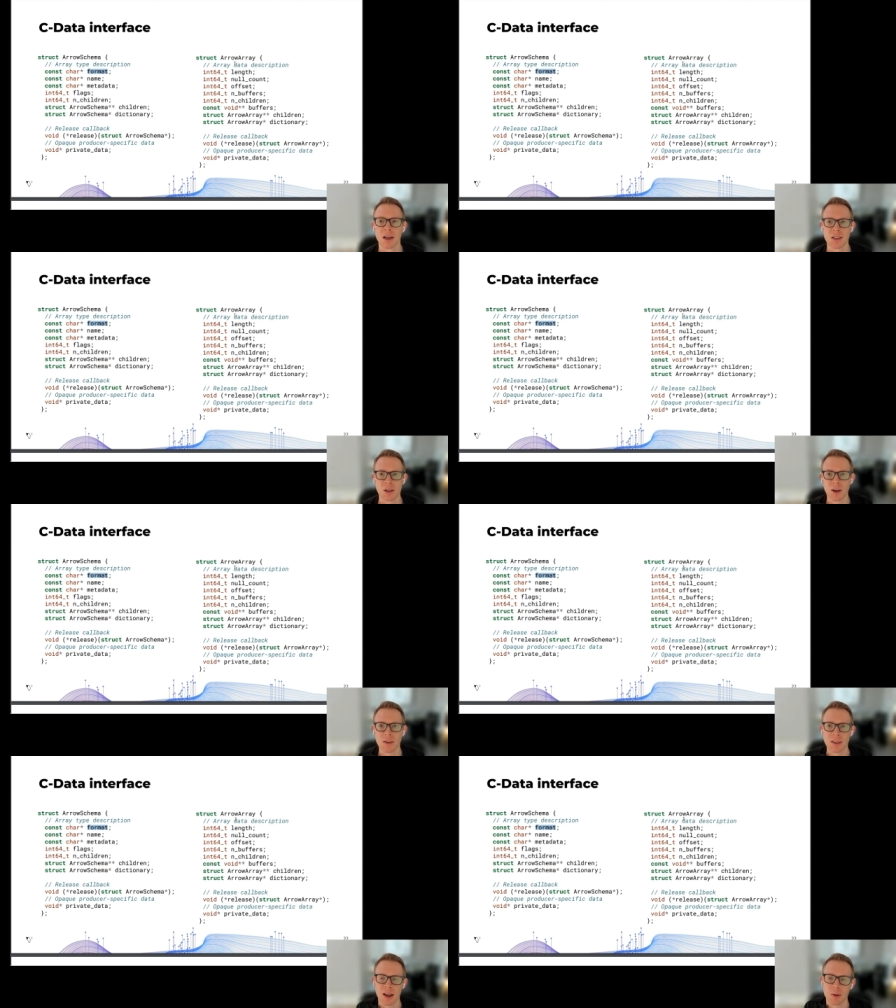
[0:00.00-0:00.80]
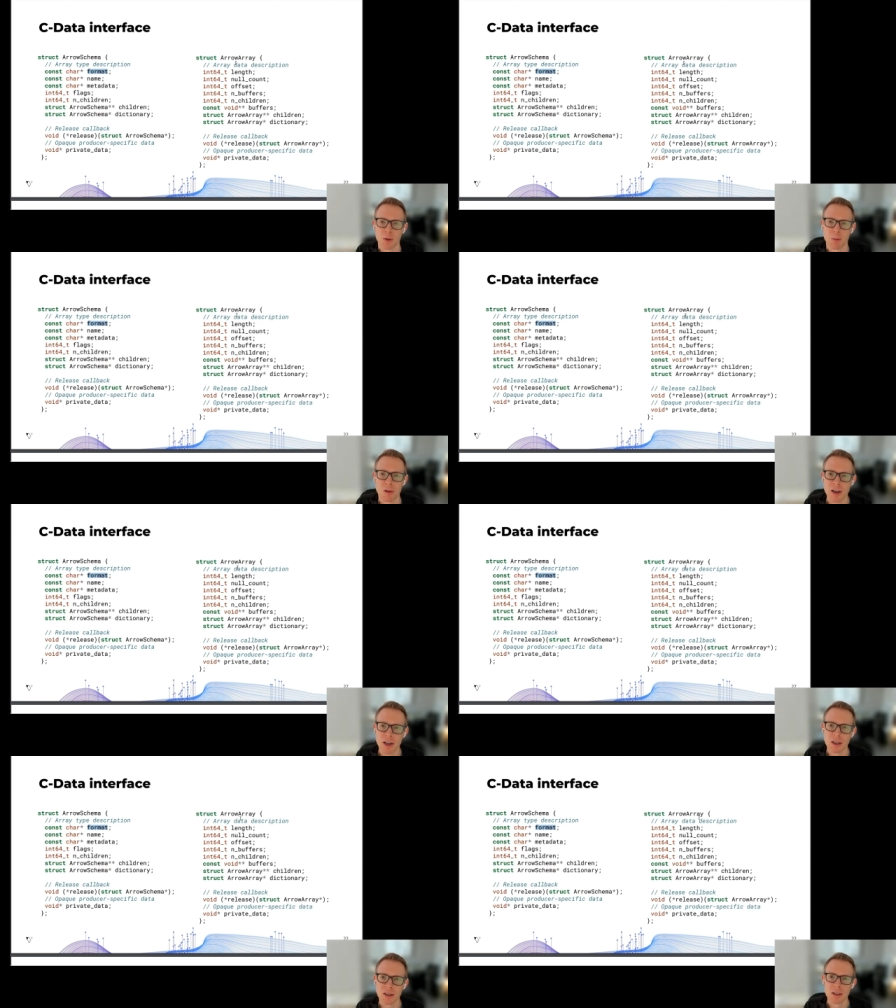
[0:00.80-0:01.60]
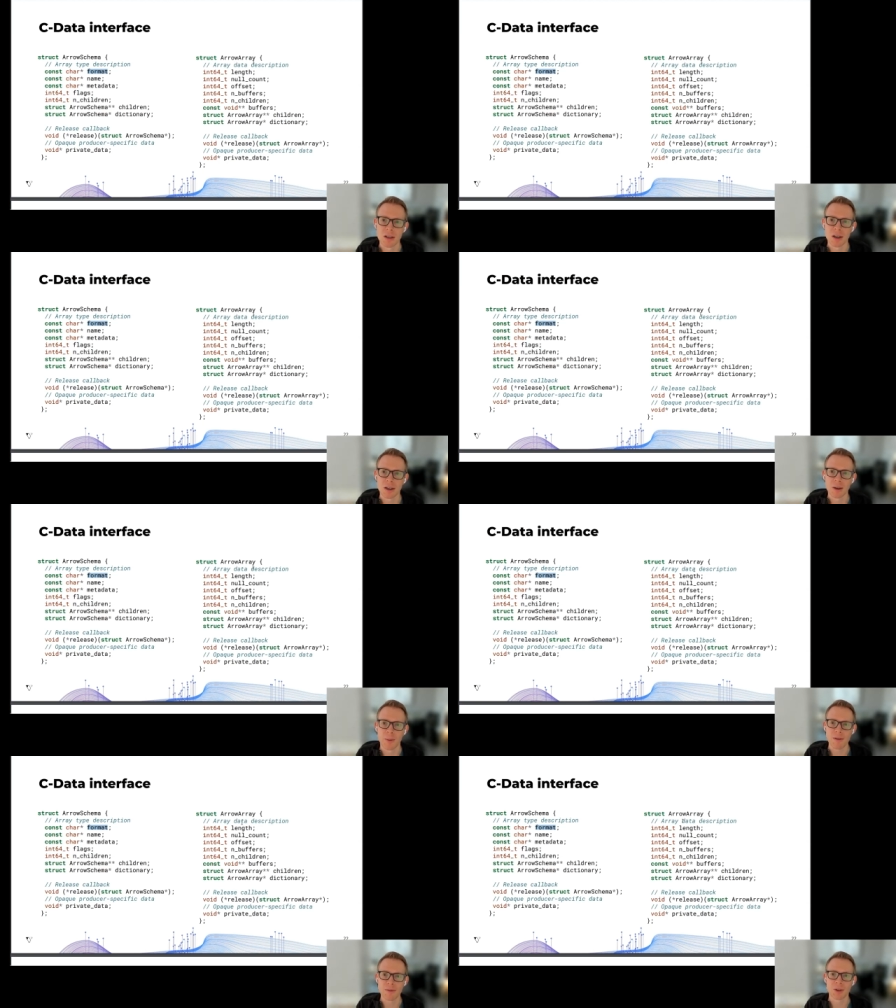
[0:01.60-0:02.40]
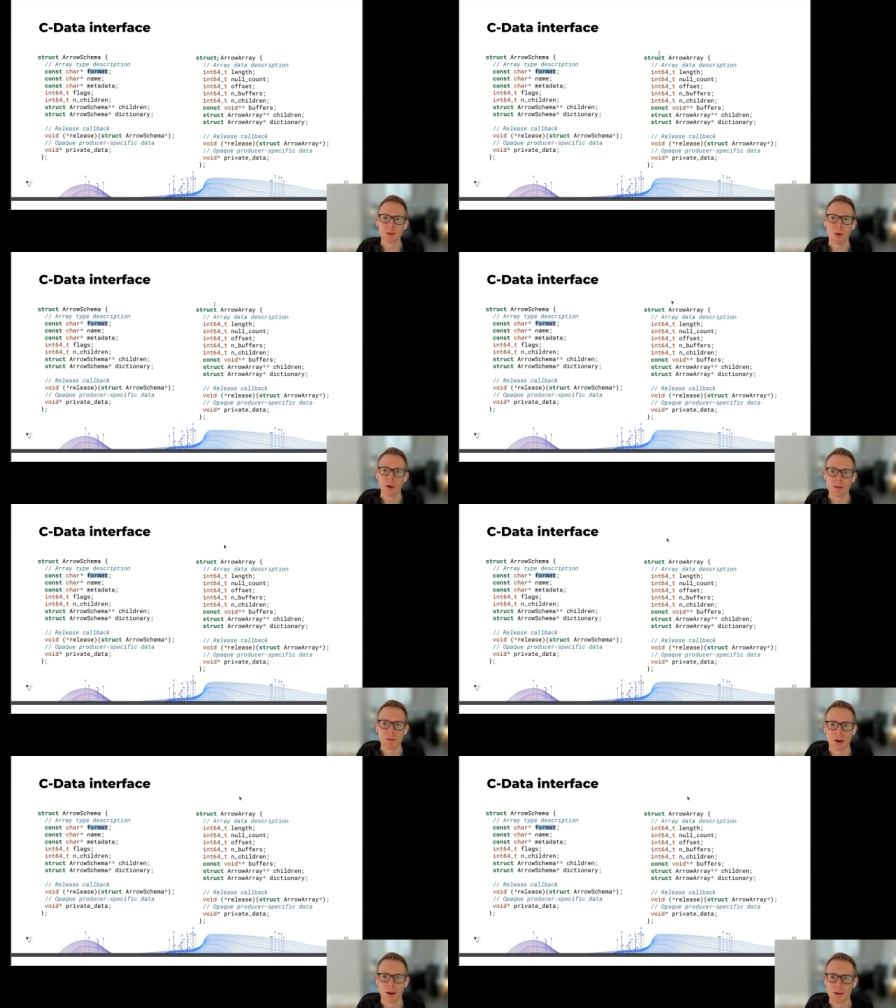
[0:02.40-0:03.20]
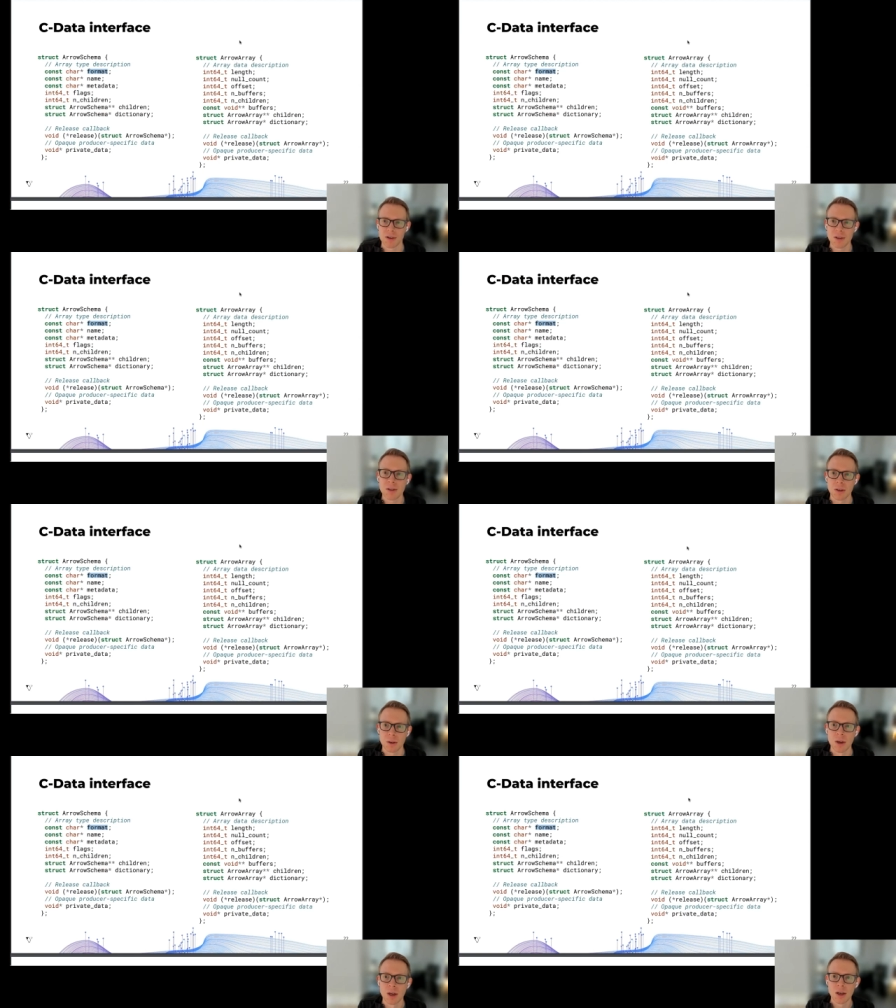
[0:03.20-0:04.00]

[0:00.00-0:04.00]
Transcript: And so I think that will provide a good a good reference point for others to